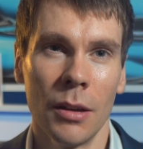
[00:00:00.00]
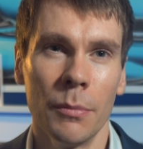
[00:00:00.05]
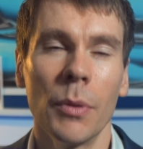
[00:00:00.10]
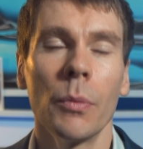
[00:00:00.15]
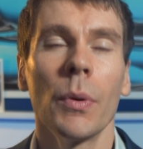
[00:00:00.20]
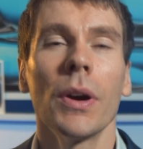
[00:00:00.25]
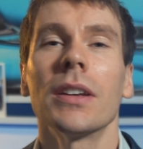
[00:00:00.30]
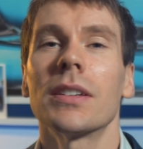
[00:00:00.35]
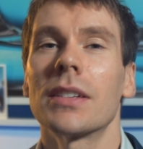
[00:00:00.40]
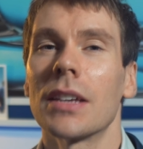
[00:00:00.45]
But
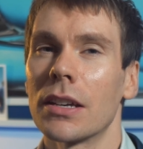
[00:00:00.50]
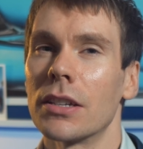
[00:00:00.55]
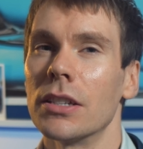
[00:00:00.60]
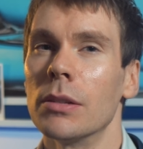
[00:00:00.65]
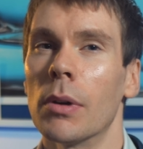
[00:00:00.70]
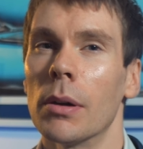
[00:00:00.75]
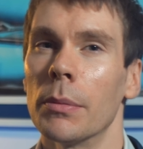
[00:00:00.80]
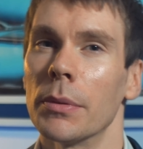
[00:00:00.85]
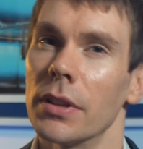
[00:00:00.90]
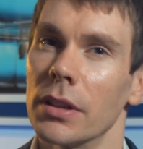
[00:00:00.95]
wait a second,
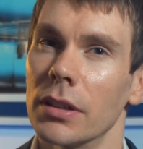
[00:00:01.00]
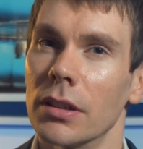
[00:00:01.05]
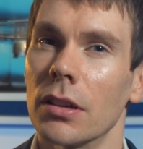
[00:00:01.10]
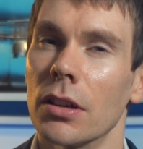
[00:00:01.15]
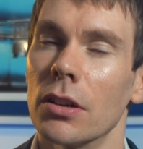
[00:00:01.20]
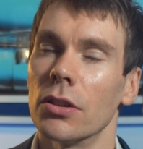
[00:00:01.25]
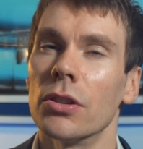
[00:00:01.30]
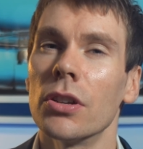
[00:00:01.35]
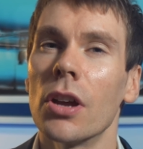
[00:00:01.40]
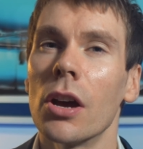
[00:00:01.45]
you might be
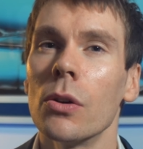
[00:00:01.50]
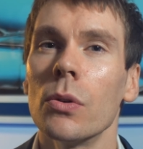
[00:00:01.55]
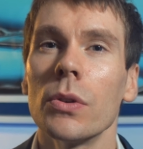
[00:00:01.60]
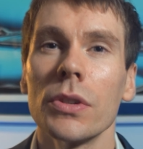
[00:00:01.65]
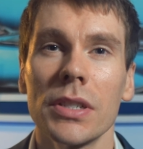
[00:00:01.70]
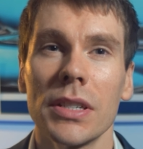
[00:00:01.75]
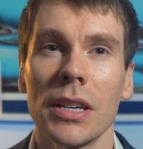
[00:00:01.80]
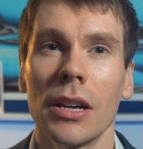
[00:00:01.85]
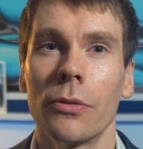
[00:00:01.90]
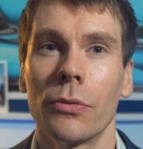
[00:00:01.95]
thinking, no
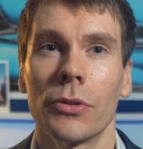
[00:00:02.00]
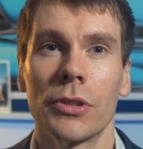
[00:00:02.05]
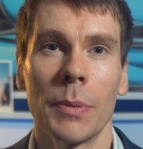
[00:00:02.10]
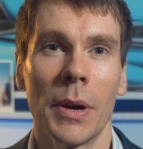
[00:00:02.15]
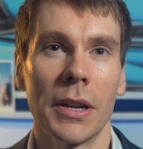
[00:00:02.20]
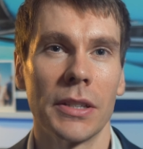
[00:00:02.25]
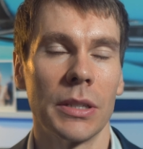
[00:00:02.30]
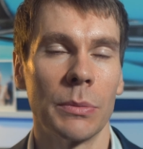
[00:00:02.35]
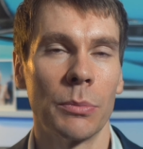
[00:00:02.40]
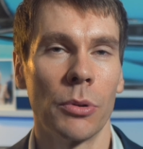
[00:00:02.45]

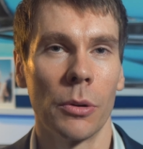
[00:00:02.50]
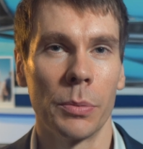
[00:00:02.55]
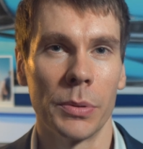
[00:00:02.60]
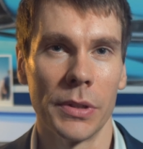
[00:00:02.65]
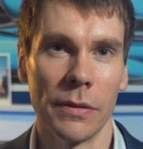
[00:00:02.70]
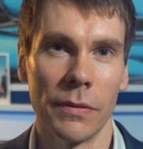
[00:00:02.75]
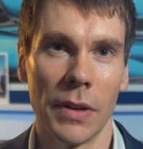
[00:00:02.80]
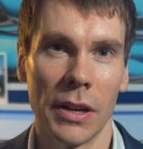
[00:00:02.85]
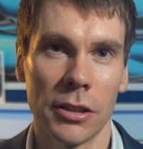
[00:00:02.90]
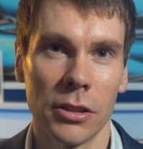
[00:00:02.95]
self-respecting
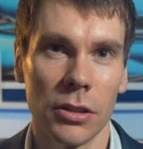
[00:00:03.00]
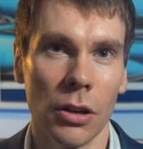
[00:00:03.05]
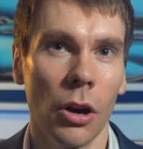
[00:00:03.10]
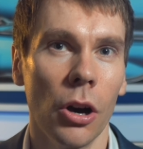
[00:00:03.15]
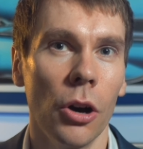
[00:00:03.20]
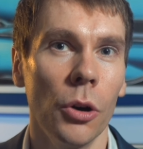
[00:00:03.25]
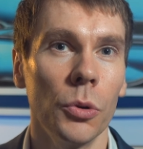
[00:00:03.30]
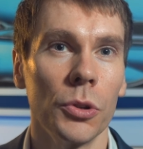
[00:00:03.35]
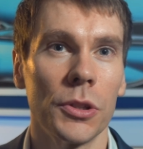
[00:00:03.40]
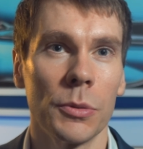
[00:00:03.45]
property investor
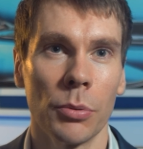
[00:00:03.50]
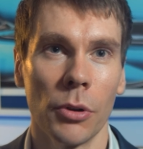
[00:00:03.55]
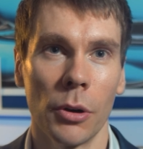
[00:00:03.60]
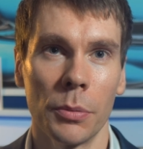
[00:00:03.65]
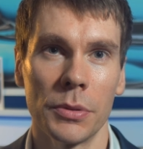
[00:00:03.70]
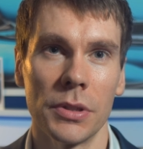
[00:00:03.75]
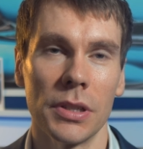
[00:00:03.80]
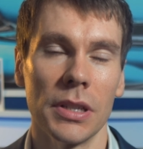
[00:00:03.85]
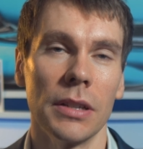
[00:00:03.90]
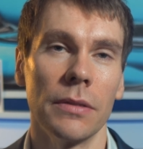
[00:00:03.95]
holds
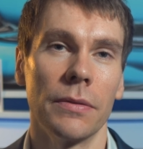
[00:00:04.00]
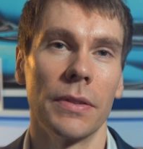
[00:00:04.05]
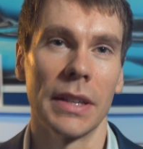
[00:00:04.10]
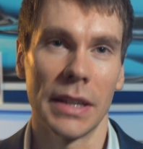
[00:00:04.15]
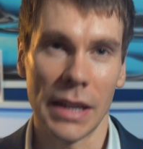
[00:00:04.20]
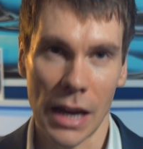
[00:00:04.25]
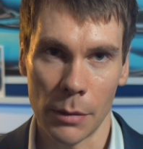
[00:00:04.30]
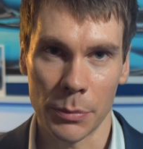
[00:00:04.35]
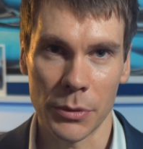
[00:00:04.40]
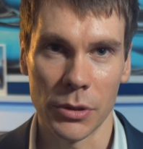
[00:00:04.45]
property for the
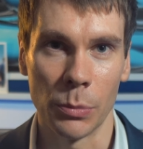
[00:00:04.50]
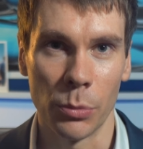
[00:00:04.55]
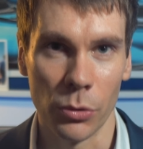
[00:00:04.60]
capital